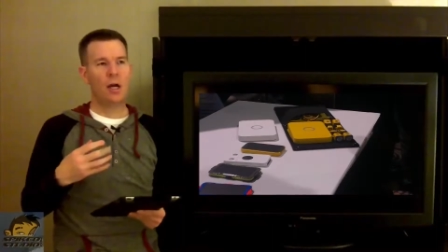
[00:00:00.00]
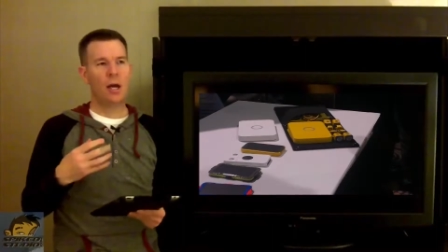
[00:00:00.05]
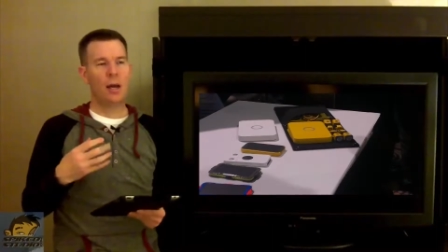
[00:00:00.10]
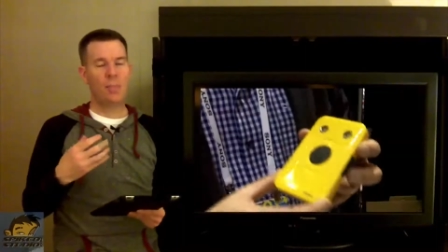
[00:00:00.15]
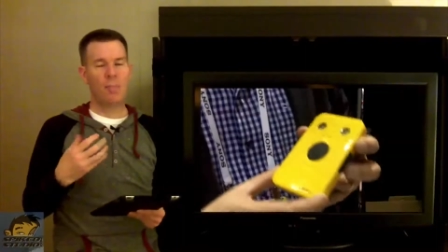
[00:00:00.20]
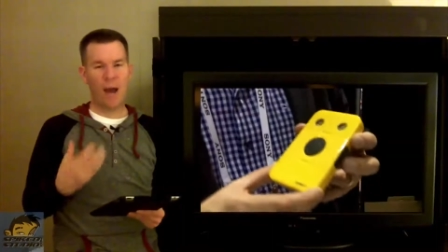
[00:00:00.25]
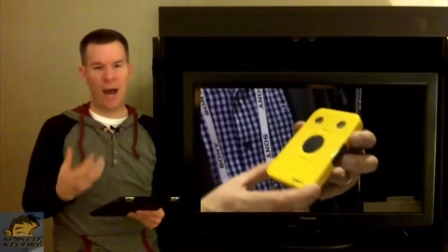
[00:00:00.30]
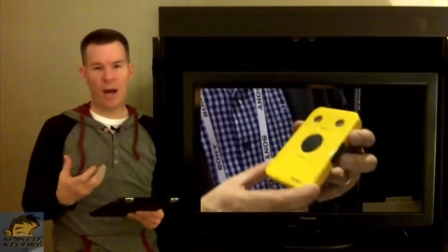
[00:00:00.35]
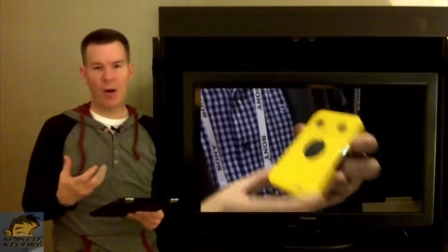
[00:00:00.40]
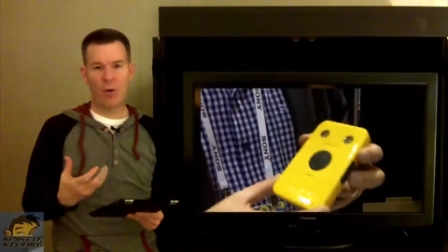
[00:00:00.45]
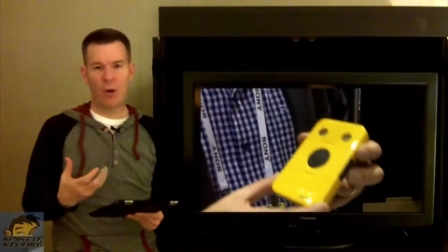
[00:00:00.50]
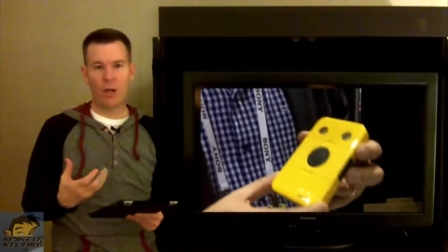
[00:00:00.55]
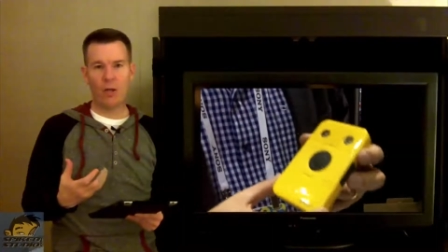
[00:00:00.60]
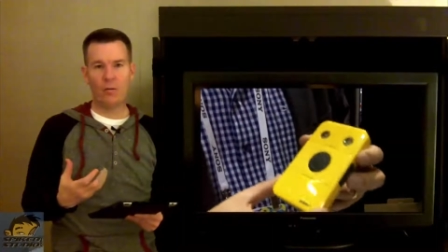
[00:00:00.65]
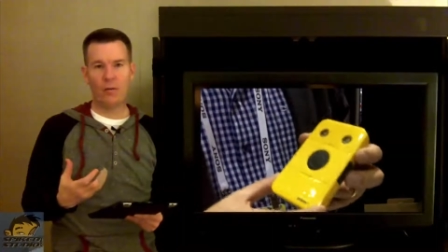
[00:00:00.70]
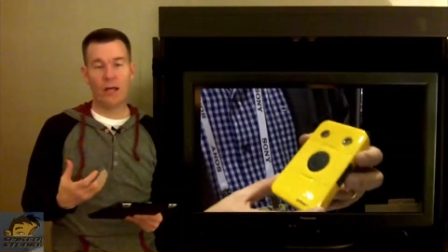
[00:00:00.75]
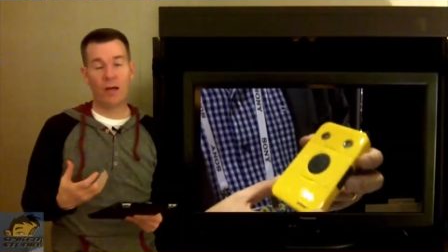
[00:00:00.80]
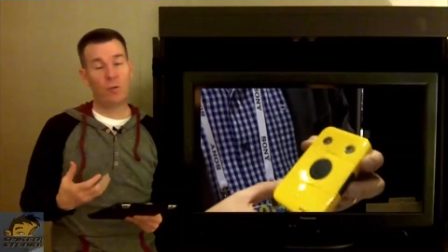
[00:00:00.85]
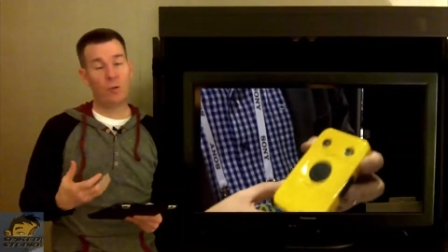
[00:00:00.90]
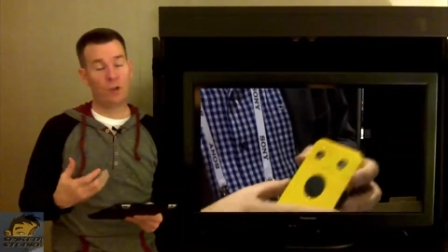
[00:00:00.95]
A battery
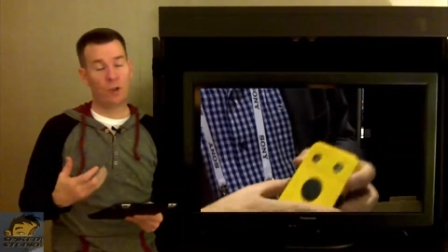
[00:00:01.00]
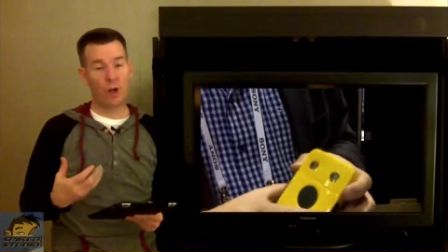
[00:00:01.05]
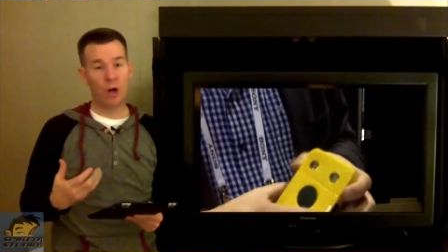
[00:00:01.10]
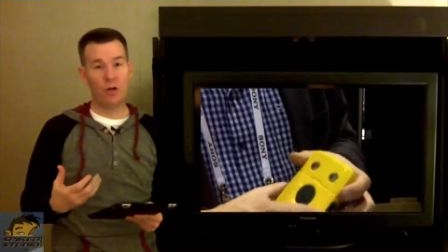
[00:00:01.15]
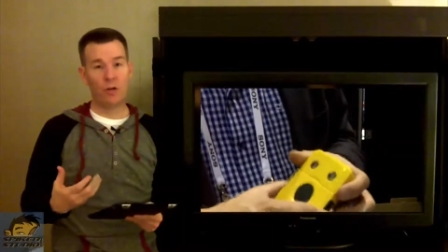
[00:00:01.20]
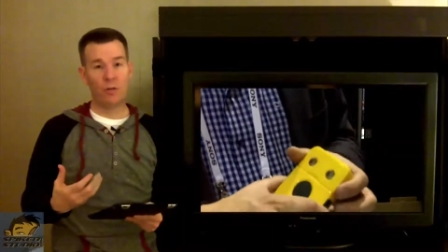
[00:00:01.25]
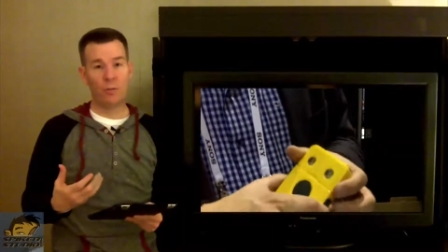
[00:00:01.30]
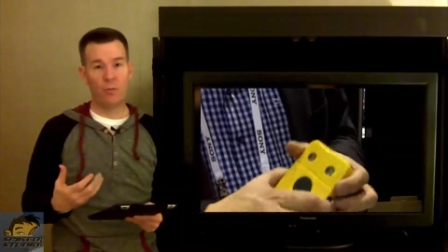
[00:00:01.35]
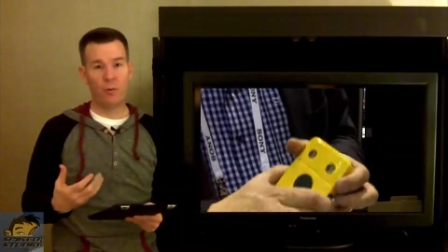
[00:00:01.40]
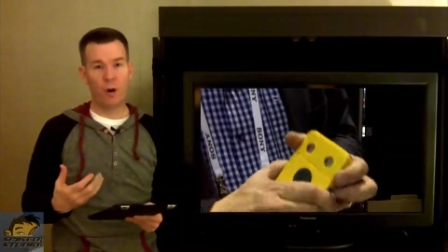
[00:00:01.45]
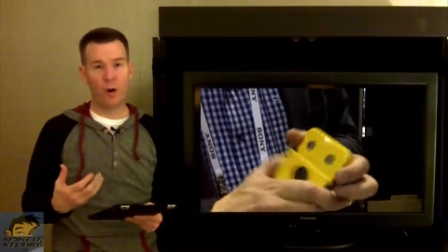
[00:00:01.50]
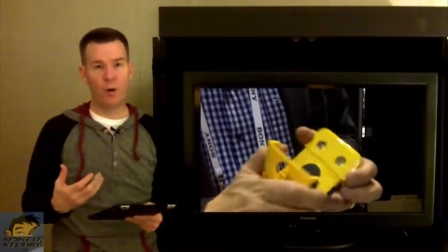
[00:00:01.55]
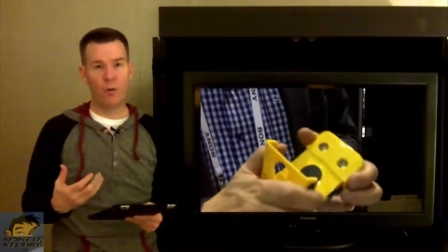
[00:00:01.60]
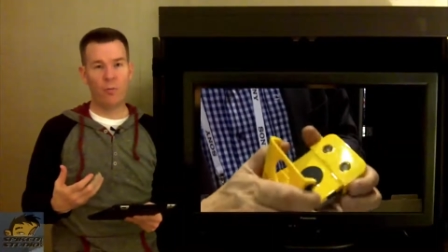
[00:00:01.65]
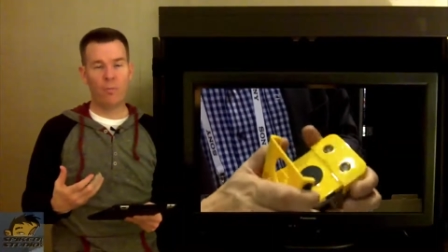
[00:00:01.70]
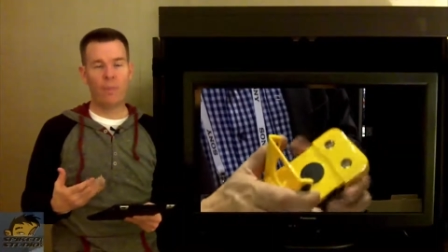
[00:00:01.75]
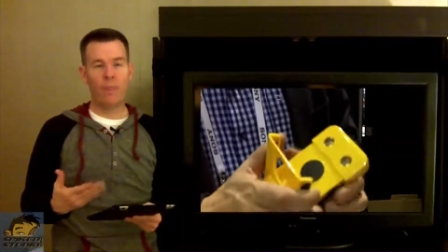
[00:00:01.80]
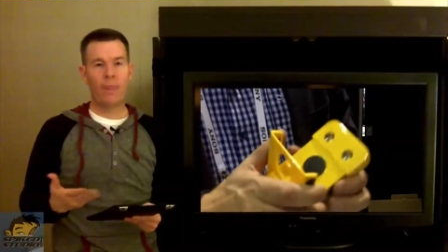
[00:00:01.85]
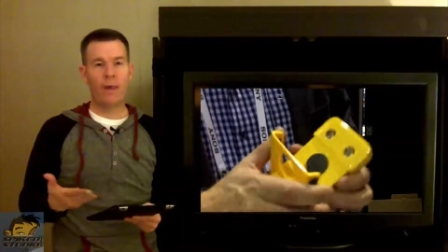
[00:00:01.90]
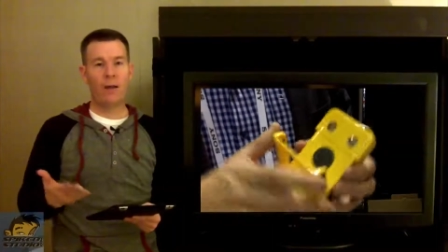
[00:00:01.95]
that would charge a
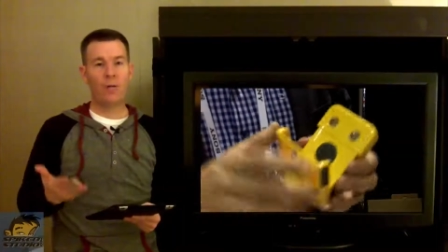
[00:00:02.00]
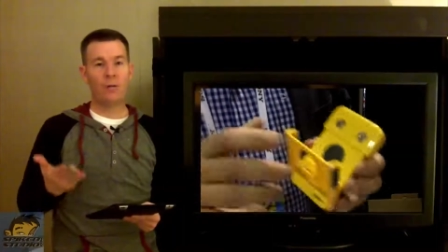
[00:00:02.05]
phone.